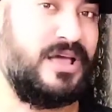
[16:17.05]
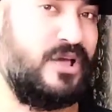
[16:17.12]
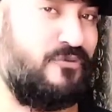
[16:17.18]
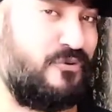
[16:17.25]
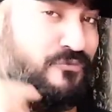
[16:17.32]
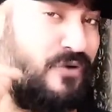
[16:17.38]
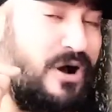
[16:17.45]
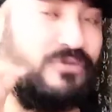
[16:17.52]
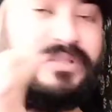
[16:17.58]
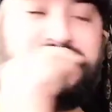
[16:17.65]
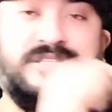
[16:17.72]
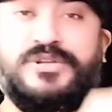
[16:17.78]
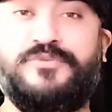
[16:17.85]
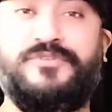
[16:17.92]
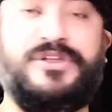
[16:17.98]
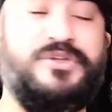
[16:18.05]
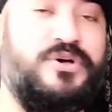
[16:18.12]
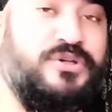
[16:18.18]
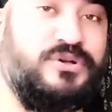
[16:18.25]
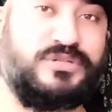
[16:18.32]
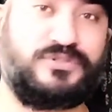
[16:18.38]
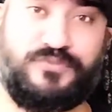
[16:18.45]
If you found this
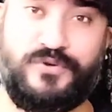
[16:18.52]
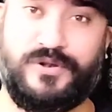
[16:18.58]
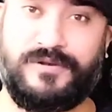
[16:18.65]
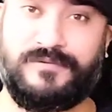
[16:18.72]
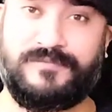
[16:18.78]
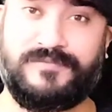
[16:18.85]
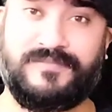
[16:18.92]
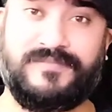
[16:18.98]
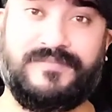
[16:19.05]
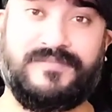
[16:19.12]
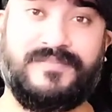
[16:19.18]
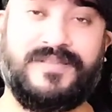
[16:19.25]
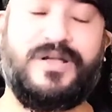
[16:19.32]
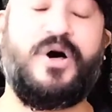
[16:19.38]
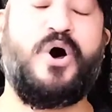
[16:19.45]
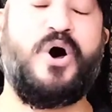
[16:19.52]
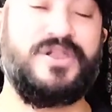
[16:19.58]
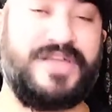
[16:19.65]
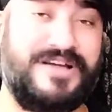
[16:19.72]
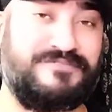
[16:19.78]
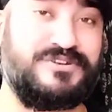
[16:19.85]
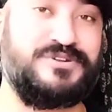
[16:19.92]
video useful,
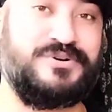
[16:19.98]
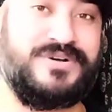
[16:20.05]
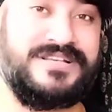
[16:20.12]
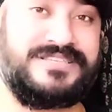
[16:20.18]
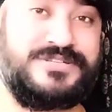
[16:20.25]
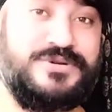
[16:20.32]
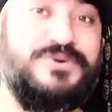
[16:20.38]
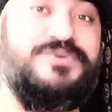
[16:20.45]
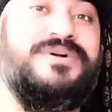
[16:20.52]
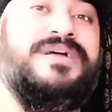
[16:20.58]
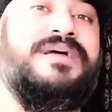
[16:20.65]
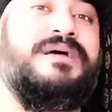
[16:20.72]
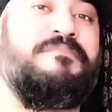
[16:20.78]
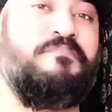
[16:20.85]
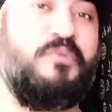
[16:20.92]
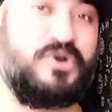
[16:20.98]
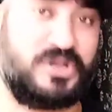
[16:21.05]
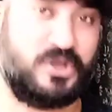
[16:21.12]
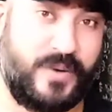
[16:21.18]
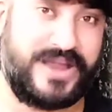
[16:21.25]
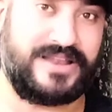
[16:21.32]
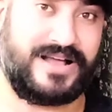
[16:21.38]
all you have to do is to
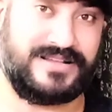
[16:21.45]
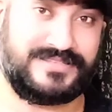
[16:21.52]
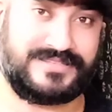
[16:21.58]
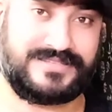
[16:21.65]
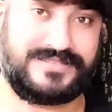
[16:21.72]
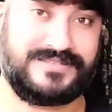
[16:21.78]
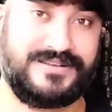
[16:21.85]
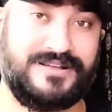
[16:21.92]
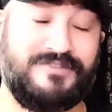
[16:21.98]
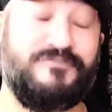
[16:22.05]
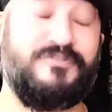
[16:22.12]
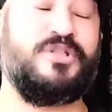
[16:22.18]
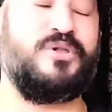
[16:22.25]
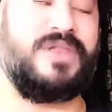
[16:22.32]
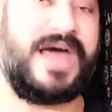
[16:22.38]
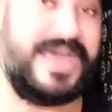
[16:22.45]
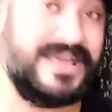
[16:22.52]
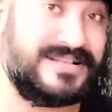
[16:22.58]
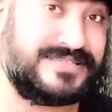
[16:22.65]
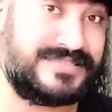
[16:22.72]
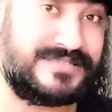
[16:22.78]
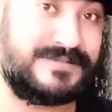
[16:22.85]
motivate us with your
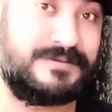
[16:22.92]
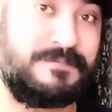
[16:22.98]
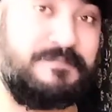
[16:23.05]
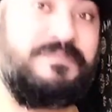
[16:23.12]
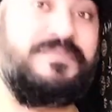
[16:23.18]
likes,